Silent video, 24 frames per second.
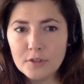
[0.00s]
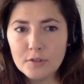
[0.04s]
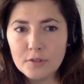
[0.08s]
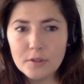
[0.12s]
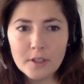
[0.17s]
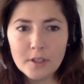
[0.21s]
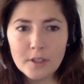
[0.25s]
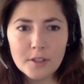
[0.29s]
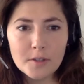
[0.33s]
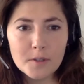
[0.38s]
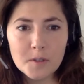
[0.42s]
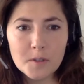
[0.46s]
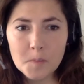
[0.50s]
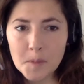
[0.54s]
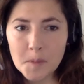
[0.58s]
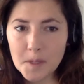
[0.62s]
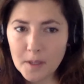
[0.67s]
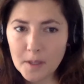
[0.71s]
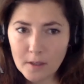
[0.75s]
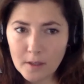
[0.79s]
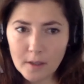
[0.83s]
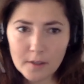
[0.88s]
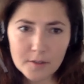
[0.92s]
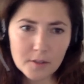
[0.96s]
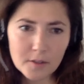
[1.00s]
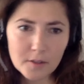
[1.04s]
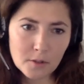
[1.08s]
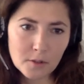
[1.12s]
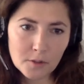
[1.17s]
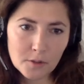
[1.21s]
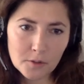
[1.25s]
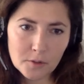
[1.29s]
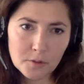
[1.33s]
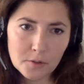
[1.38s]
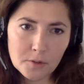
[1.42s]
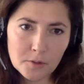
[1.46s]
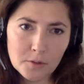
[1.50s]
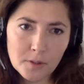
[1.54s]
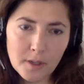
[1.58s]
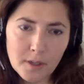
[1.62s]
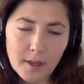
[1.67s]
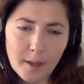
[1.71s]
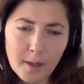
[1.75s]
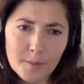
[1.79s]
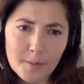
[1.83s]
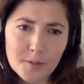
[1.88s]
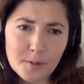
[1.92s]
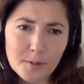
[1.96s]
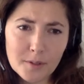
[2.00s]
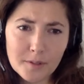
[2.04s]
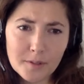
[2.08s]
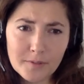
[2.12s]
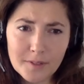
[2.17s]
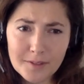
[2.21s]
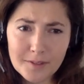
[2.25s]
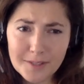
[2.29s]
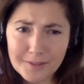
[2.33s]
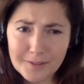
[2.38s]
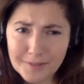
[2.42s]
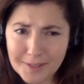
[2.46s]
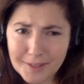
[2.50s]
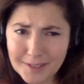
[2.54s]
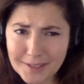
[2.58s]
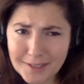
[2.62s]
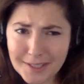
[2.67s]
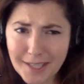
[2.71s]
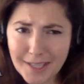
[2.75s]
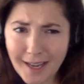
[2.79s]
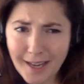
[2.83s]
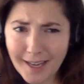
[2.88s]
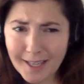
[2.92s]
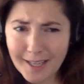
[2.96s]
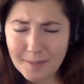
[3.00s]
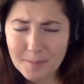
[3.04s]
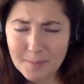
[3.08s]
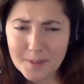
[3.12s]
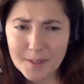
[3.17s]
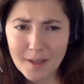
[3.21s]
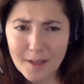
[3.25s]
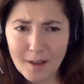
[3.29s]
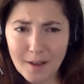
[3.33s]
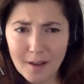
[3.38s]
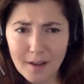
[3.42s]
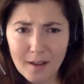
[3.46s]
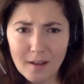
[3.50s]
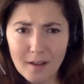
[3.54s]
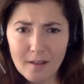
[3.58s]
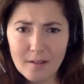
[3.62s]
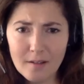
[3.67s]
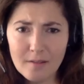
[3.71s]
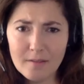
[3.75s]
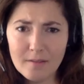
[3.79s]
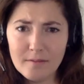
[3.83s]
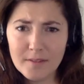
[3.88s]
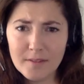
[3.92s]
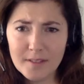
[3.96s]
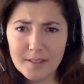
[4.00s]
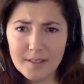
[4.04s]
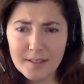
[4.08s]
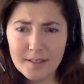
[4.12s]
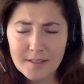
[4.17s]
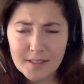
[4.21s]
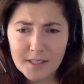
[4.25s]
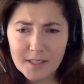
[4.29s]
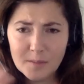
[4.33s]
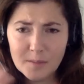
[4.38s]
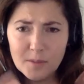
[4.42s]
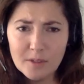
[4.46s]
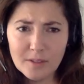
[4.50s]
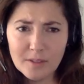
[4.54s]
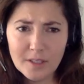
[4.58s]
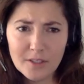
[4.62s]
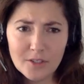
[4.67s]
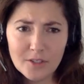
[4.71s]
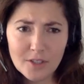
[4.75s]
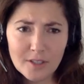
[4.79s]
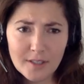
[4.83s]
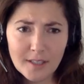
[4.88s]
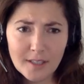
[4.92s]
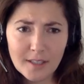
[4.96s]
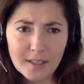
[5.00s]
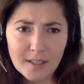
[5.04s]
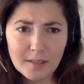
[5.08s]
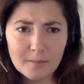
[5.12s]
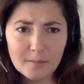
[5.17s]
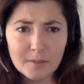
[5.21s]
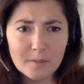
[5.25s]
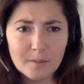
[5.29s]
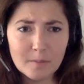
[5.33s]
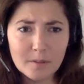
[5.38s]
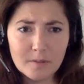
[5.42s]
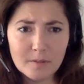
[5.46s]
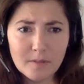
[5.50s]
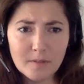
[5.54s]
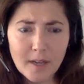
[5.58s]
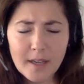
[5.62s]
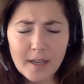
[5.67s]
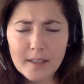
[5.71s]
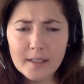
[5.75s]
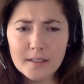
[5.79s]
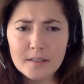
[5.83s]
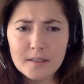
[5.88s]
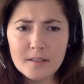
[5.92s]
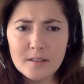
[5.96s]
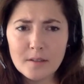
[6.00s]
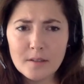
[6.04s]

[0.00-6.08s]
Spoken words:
can you speak at all to sort of the different types of stimulation that can be provided?